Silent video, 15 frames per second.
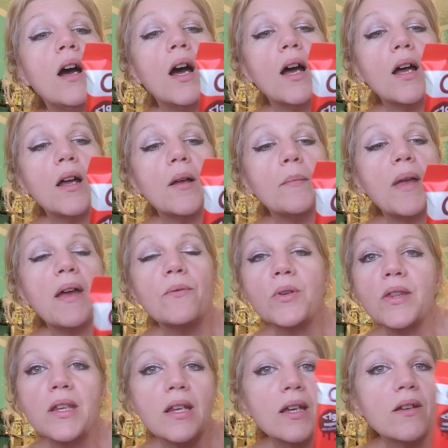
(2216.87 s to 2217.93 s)
Um,
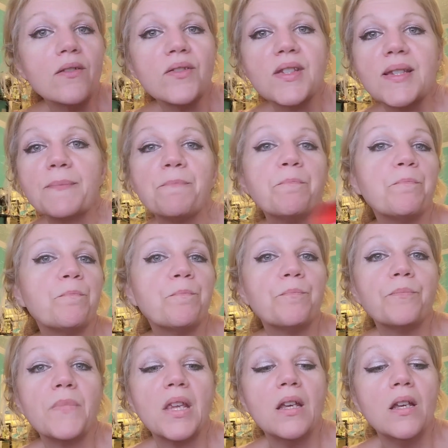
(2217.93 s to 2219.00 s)
everything else,
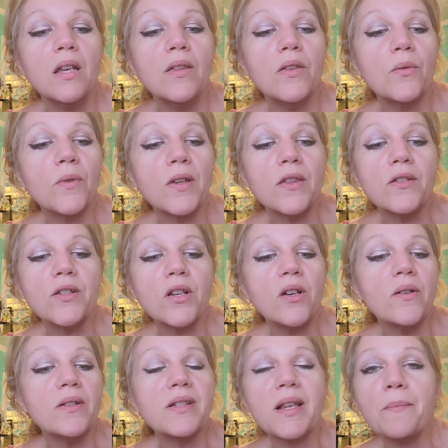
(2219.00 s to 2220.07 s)
mm-mm. The
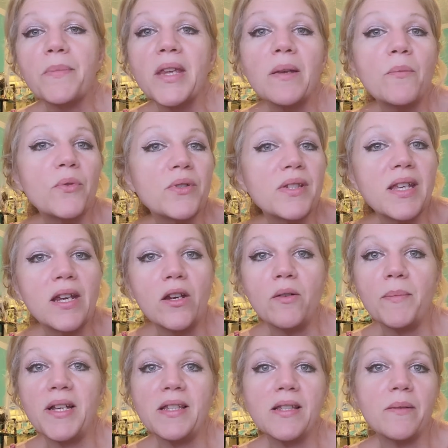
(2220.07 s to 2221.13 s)
erythritol or something will tear
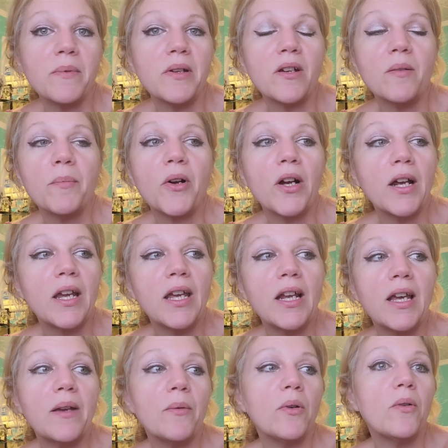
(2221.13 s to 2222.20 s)
my stomach apart and
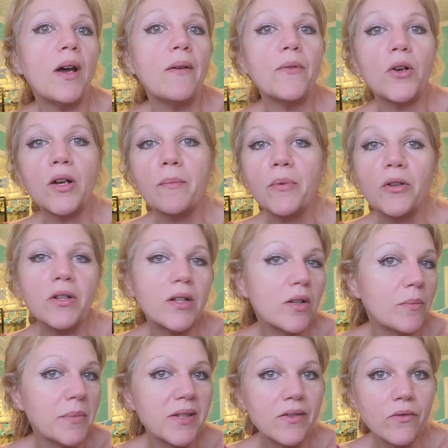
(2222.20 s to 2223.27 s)
I will have heartburn and
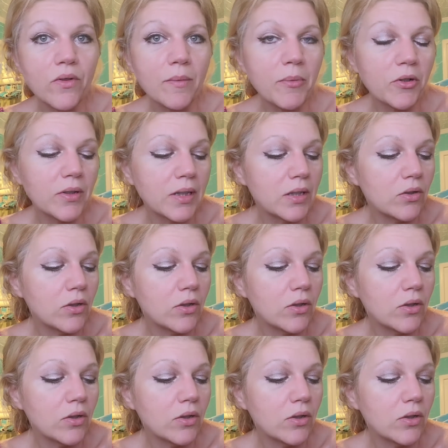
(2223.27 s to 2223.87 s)
almost throw up all night